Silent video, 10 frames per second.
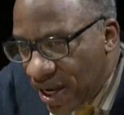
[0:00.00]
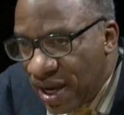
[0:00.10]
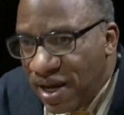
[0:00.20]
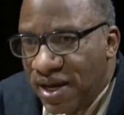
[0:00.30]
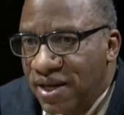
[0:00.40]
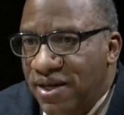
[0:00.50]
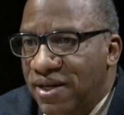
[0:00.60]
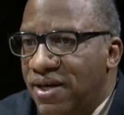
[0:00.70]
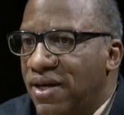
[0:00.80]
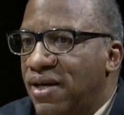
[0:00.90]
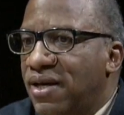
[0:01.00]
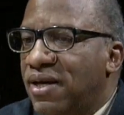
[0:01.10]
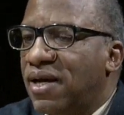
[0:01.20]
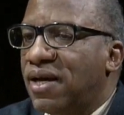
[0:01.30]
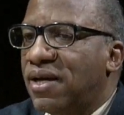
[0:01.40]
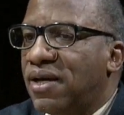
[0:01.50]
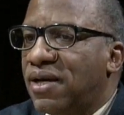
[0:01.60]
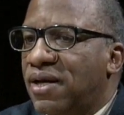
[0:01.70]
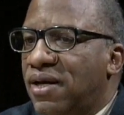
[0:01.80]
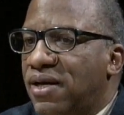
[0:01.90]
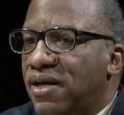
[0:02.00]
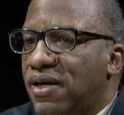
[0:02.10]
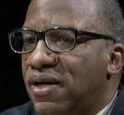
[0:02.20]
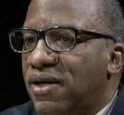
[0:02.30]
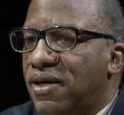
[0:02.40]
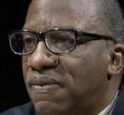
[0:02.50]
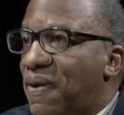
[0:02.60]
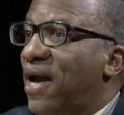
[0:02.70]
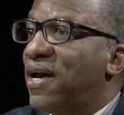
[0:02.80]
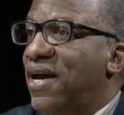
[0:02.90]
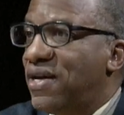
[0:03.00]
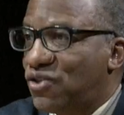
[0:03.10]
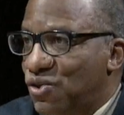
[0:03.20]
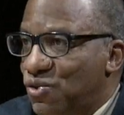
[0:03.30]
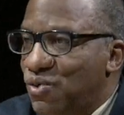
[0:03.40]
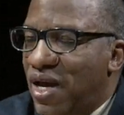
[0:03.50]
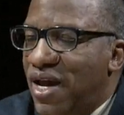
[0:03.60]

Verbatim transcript: mm-hmm, and uh, Maya Angelou.